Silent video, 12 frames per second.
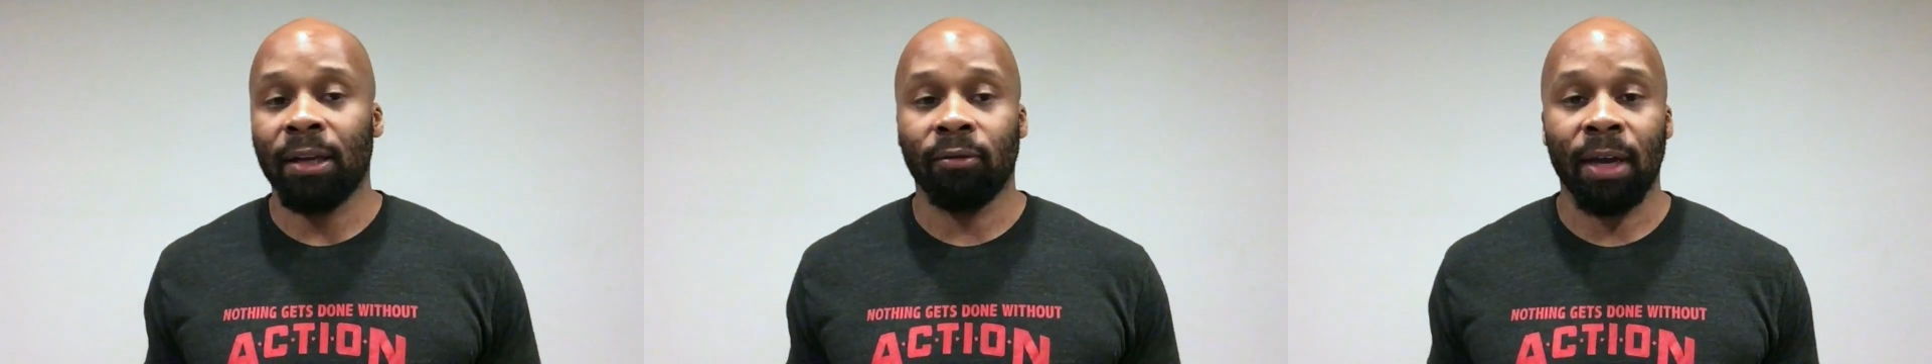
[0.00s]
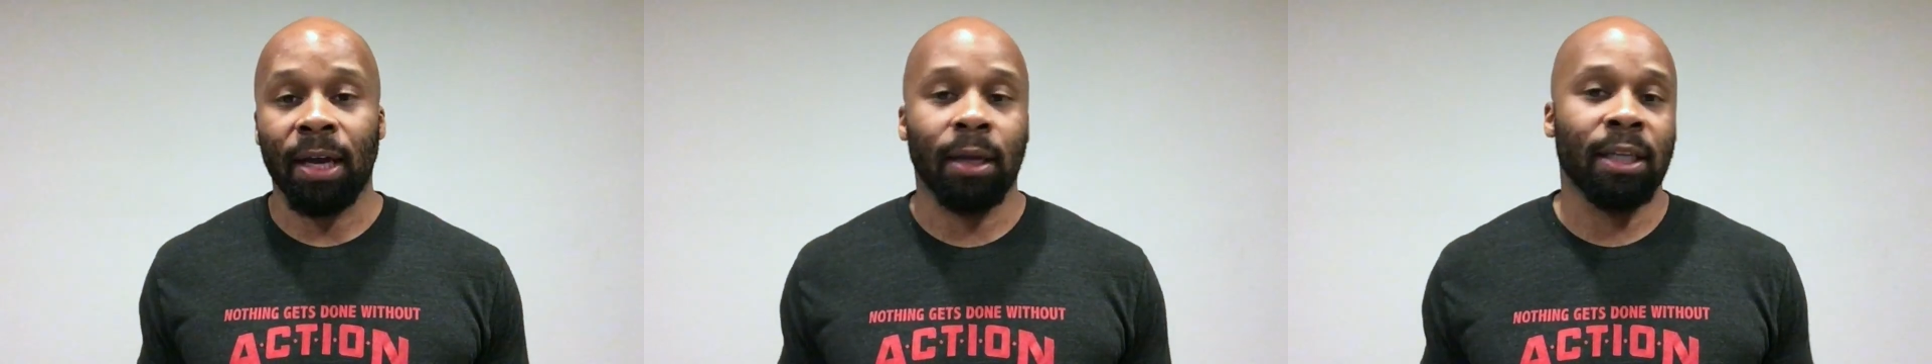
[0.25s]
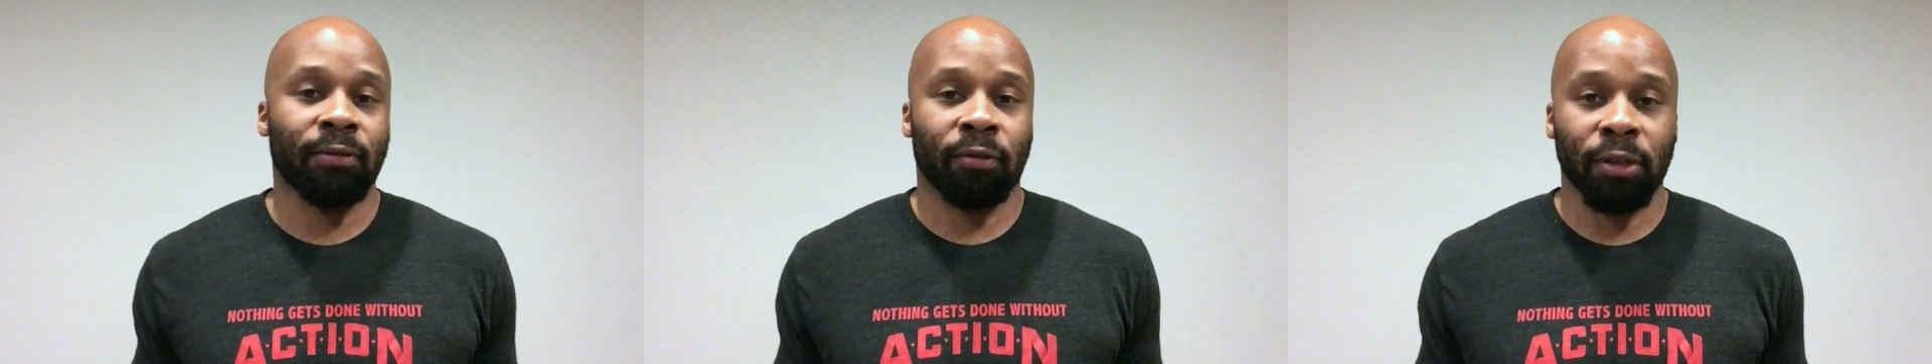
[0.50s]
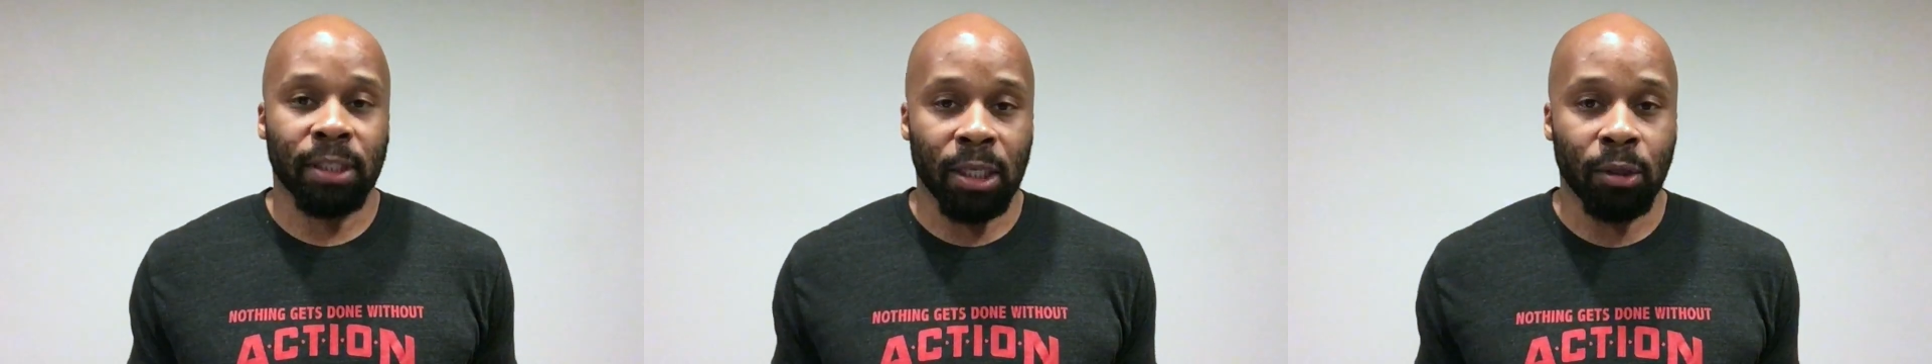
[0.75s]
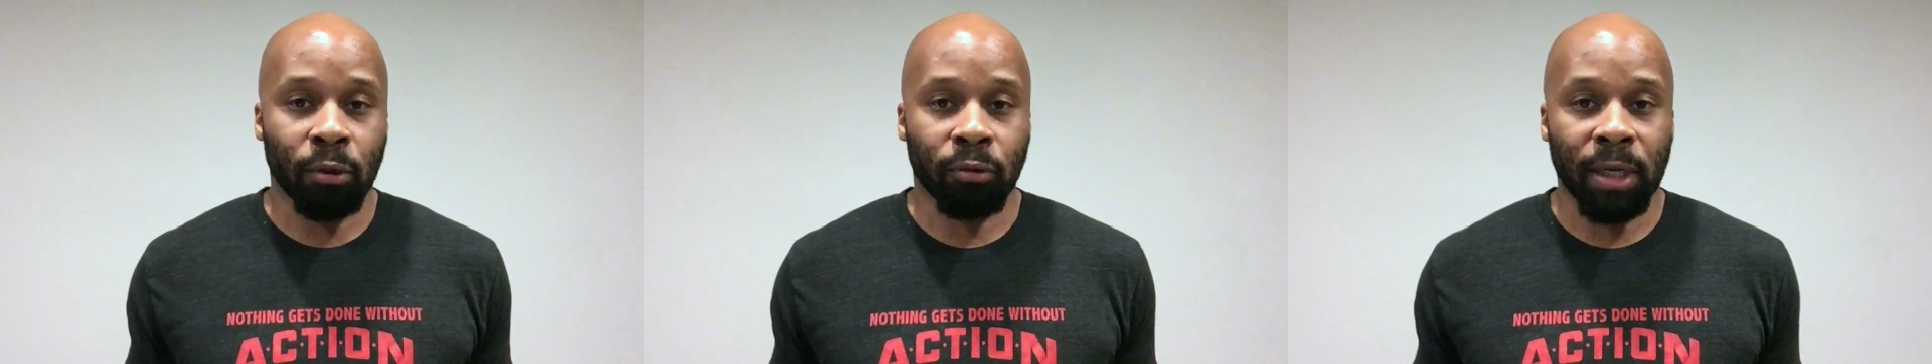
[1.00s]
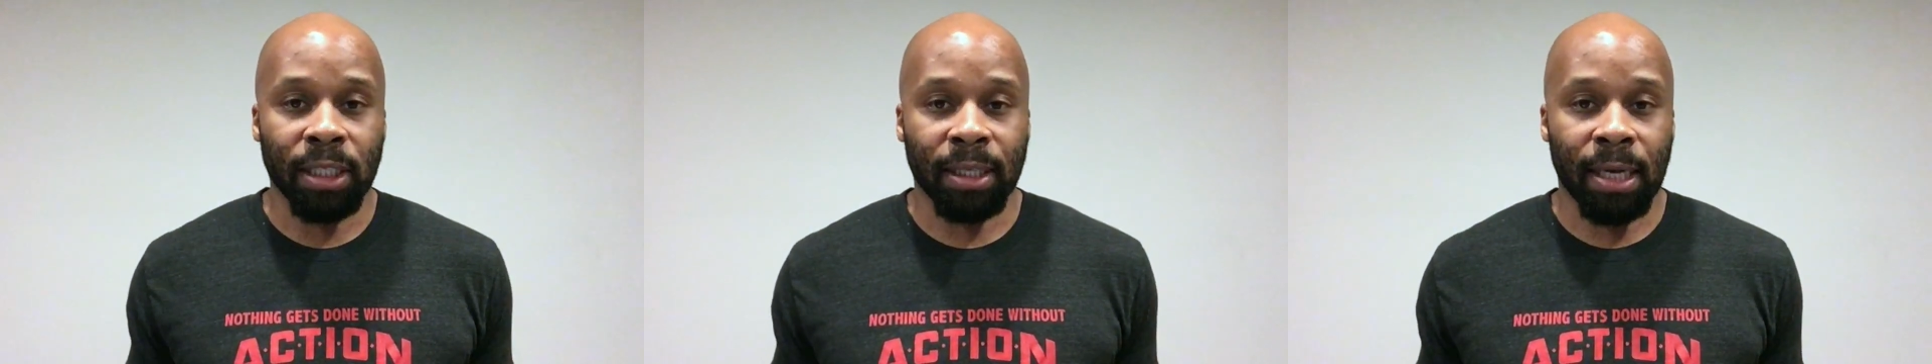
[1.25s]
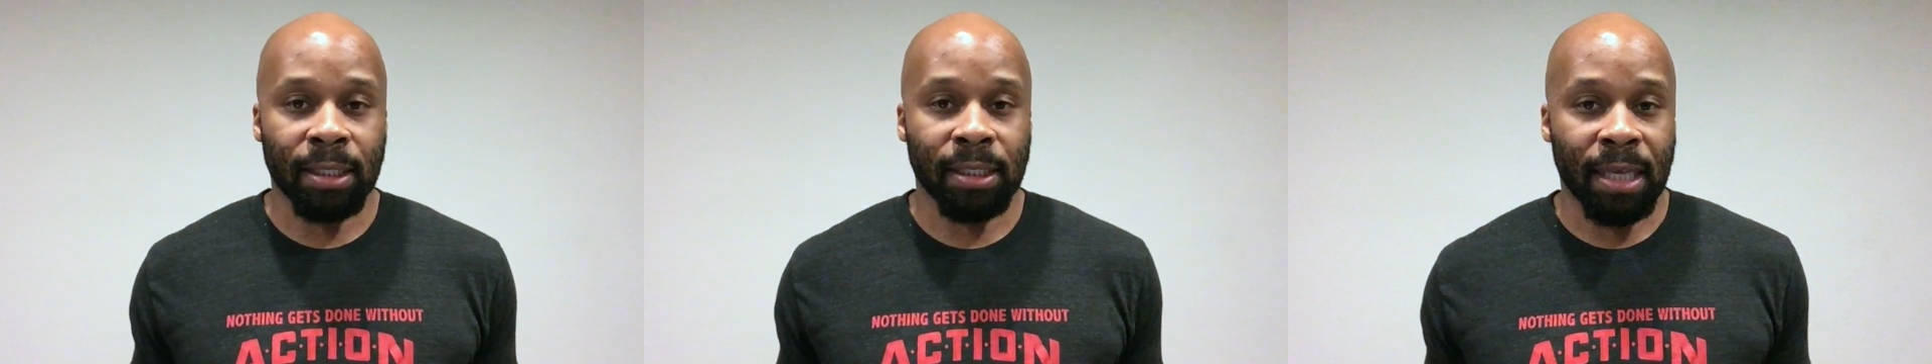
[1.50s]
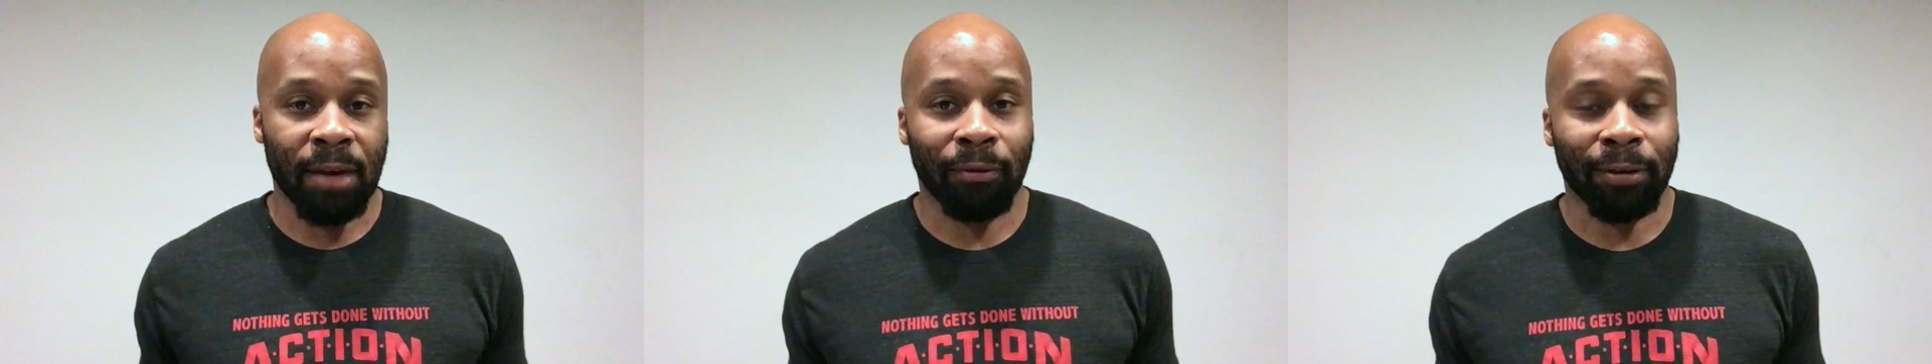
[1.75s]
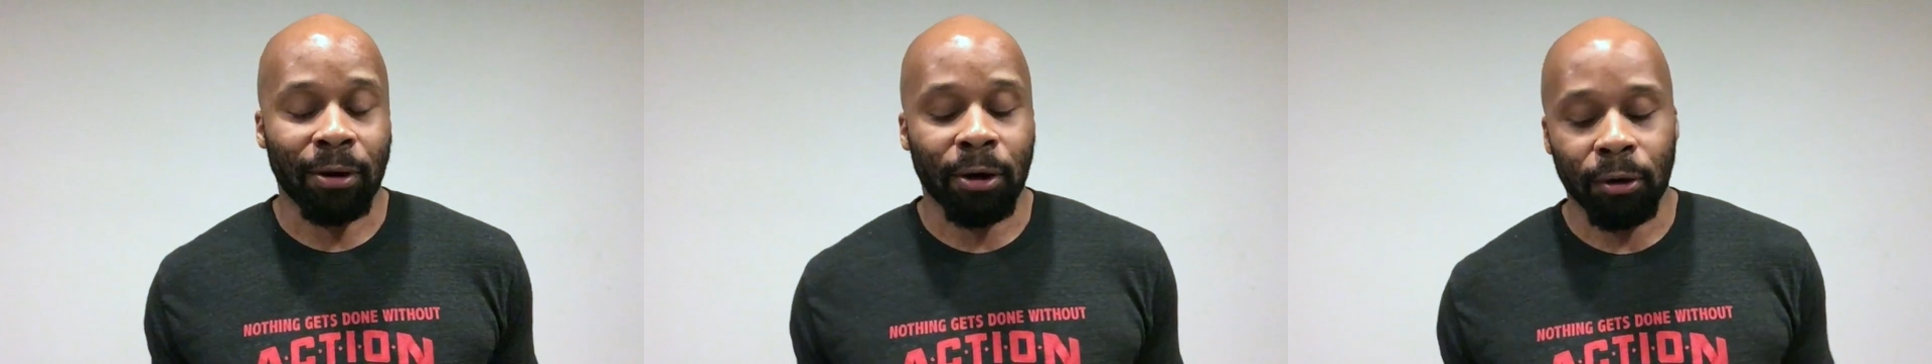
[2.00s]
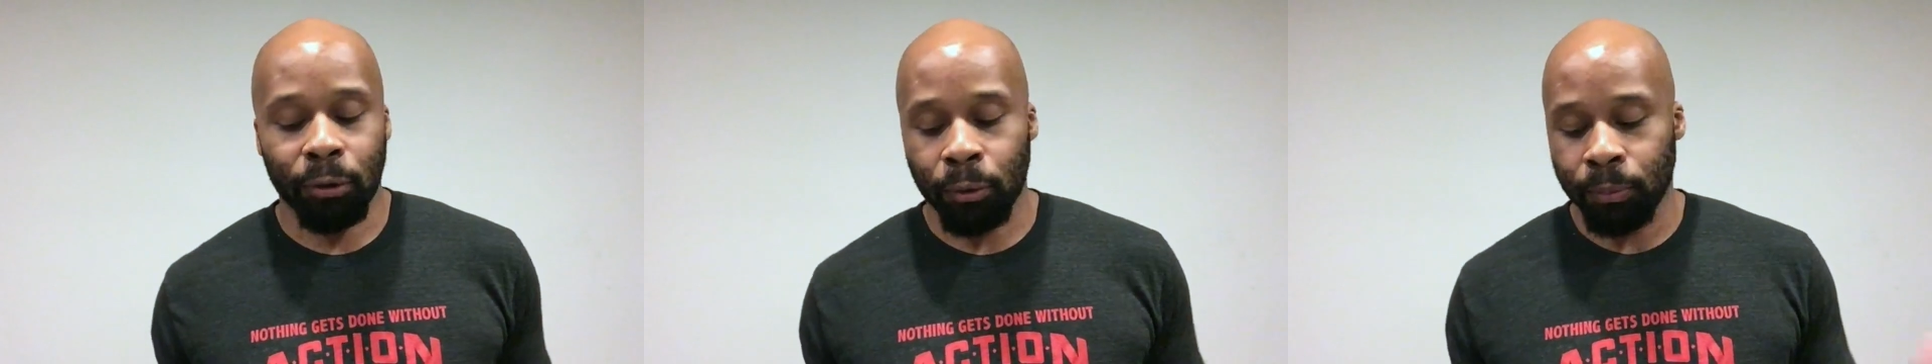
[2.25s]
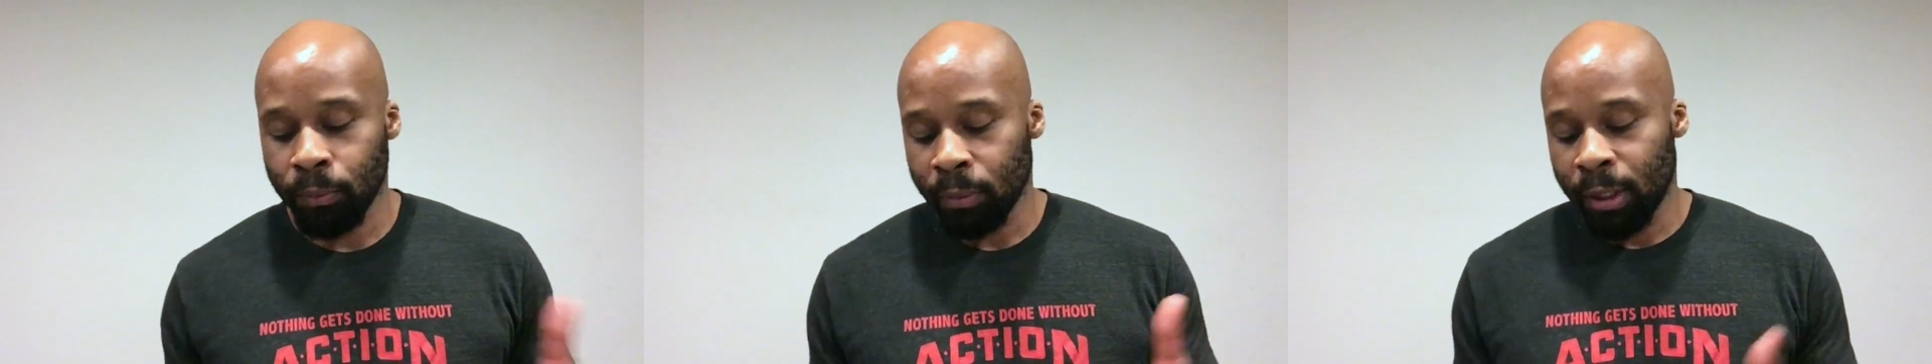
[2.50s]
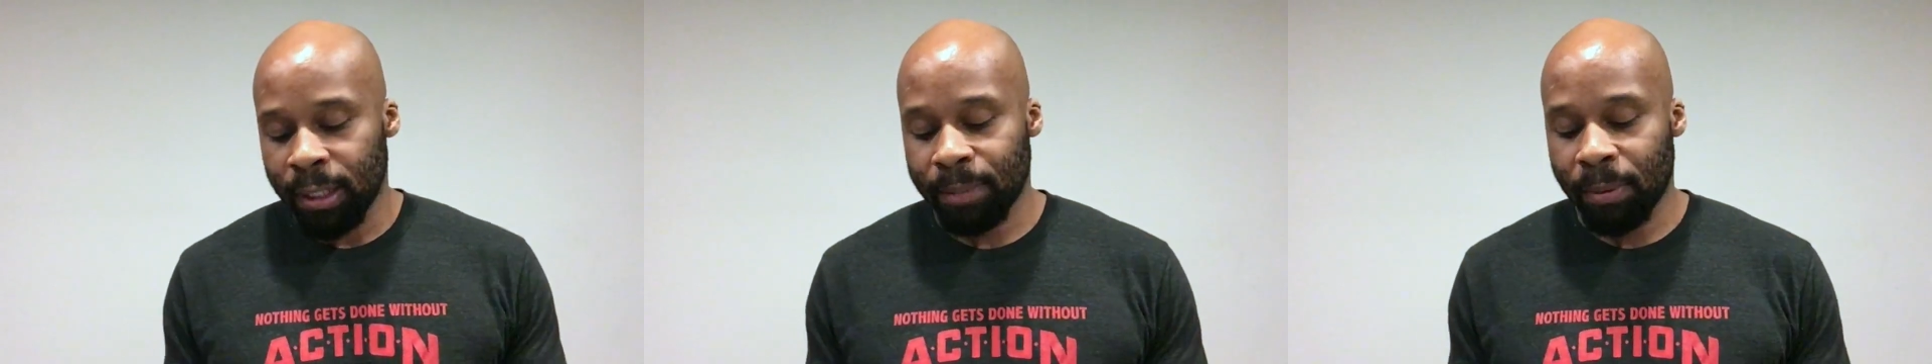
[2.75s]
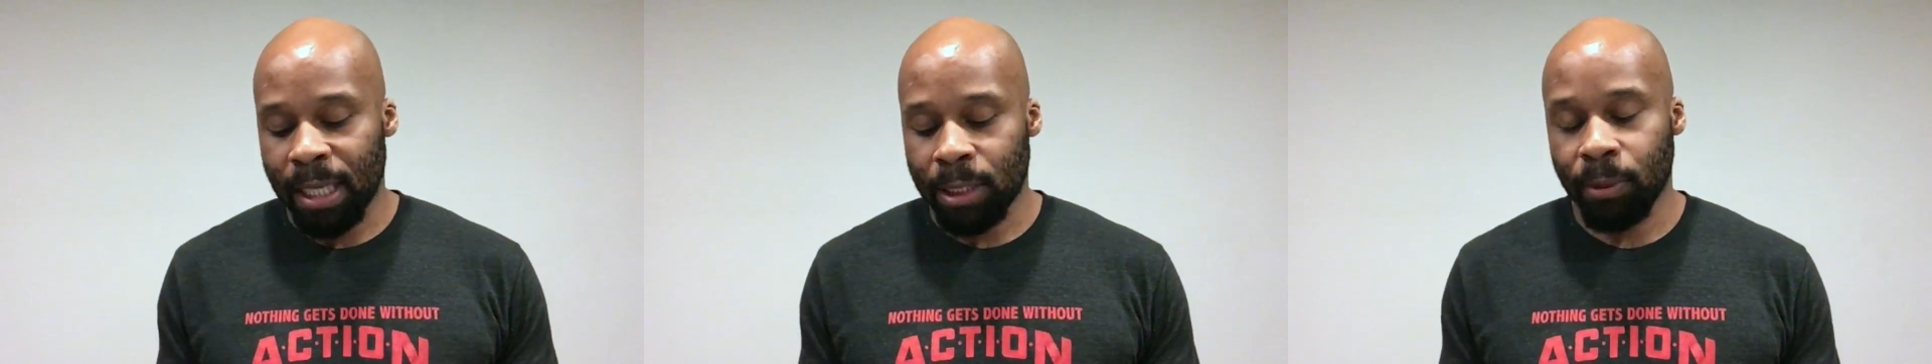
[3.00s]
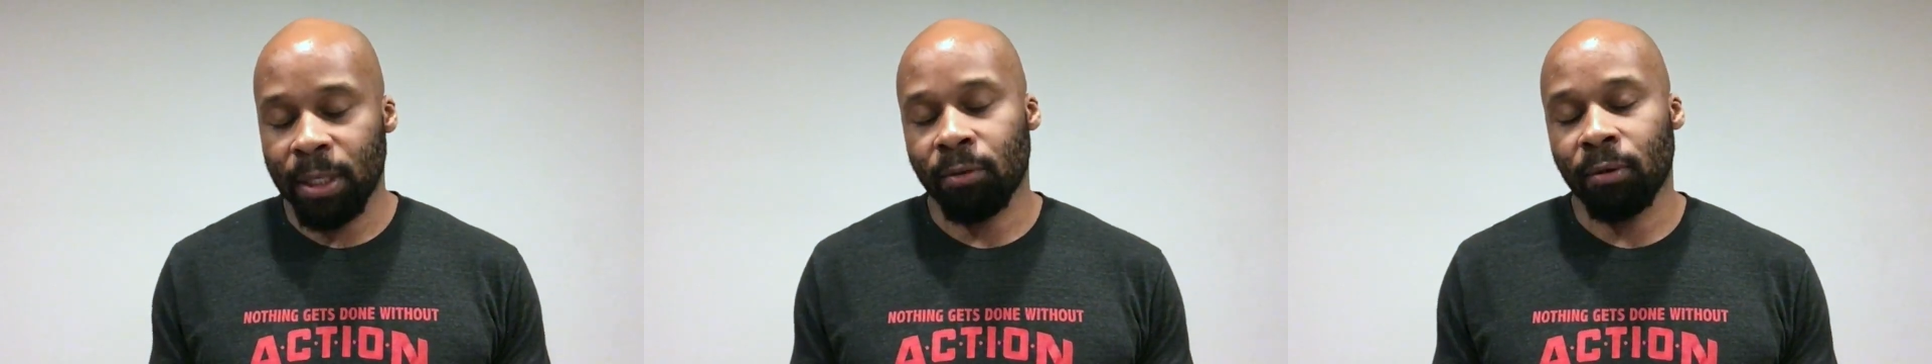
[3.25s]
ran his first indoor race as a Stanford Cardinal this past weekend,